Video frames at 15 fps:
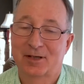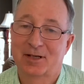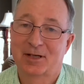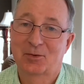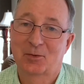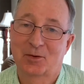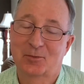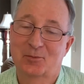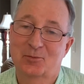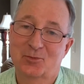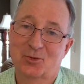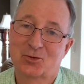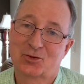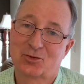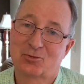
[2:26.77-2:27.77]
And
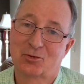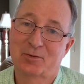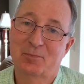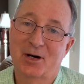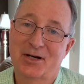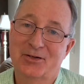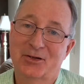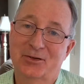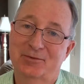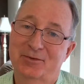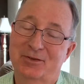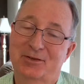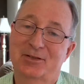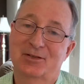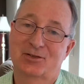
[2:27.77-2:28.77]
just as a reminder,
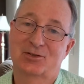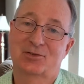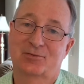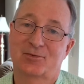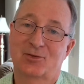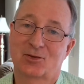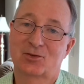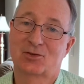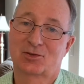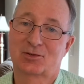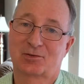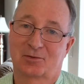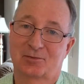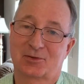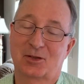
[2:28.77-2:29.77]
this
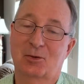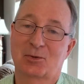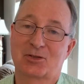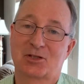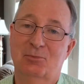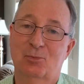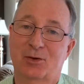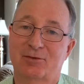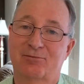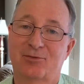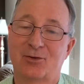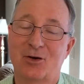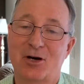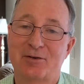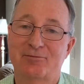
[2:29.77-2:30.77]
is, you know, a somewhat
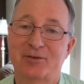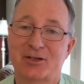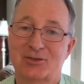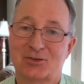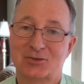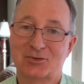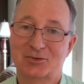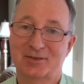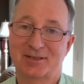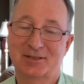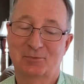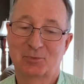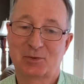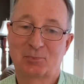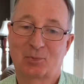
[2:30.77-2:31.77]
flawed vessel,
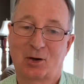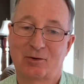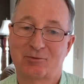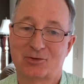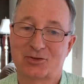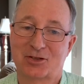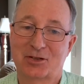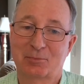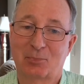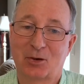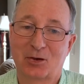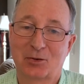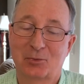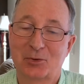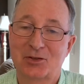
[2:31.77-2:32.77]
and we prophesy in
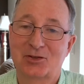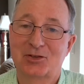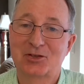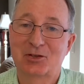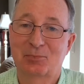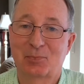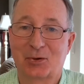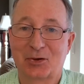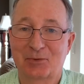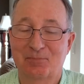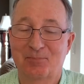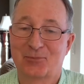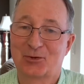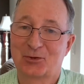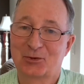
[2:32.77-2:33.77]
part, and we see in part.
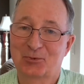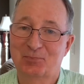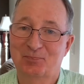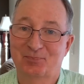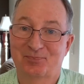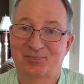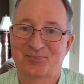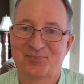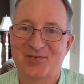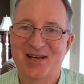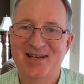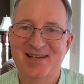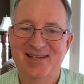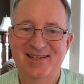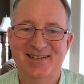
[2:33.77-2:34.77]
So
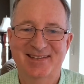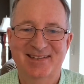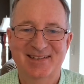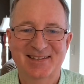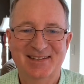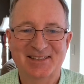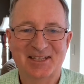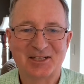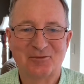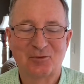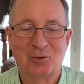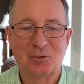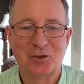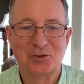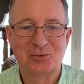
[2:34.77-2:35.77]
take it
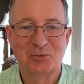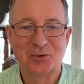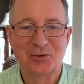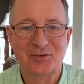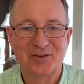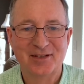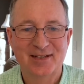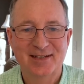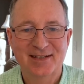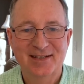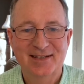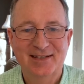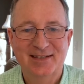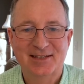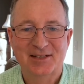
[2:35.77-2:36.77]
for what it's worth,
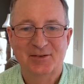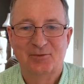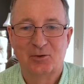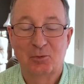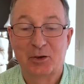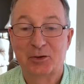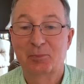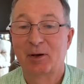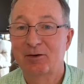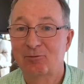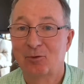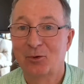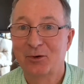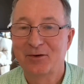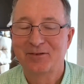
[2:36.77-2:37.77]
for what you paid
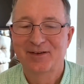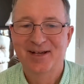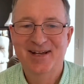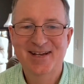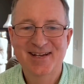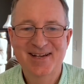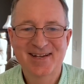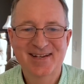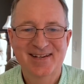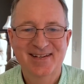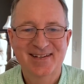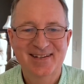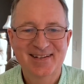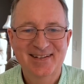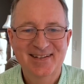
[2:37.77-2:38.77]
for it.
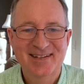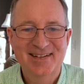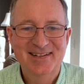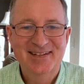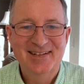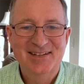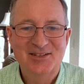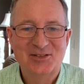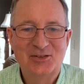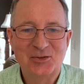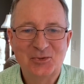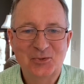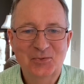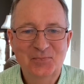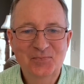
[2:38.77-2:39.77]

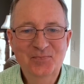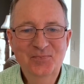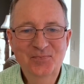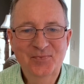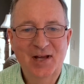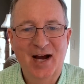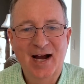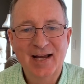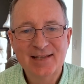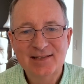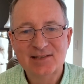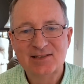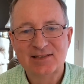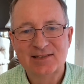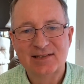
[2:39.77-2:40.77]
So I had
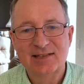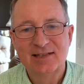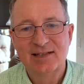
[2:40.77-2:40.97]
this...